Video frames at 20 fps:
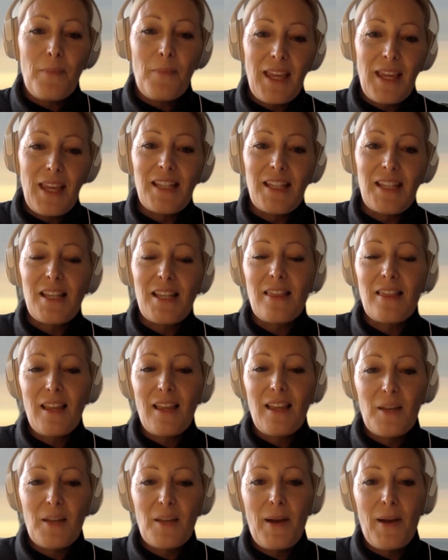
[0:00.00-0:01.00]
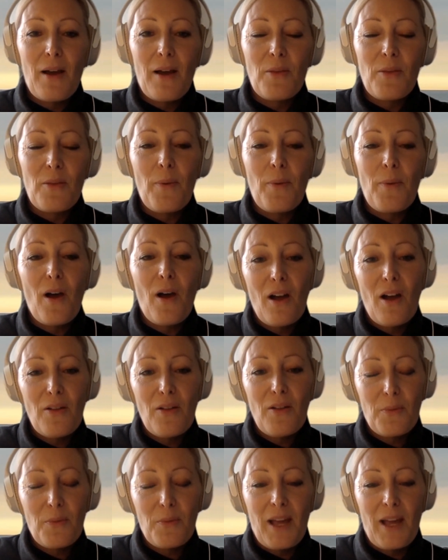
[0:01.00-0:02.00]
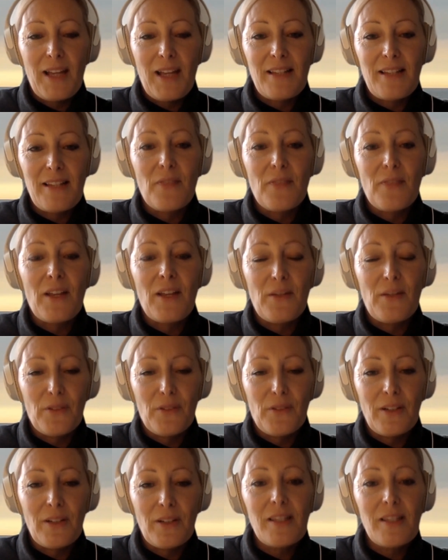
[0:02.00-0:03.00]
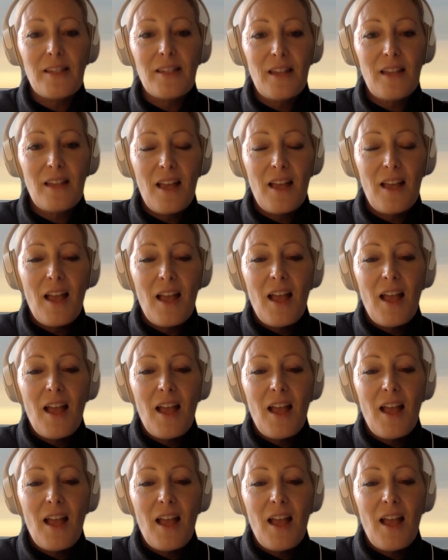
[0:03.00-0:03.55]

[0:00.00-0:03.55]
mean to think about the pathways of inference